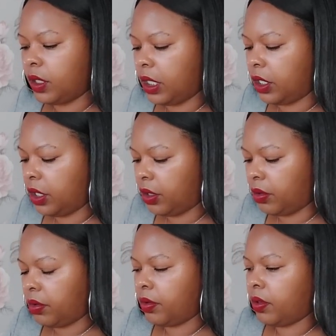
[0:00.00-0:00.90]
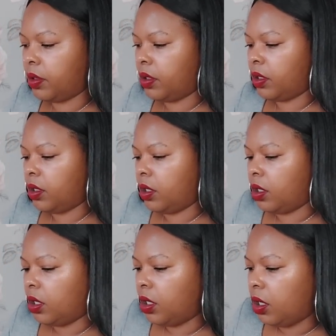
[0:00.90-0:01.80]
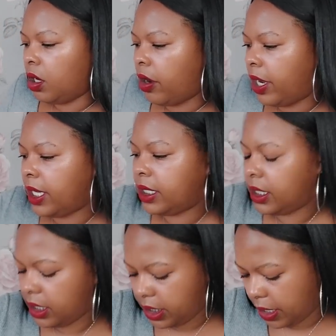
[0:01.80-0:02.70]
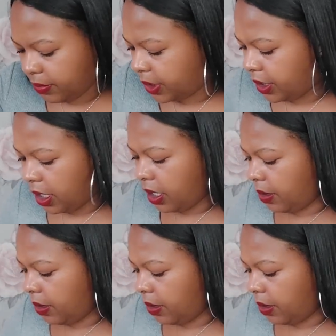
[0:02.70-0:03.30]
Thank you. All right, let's see, Gems.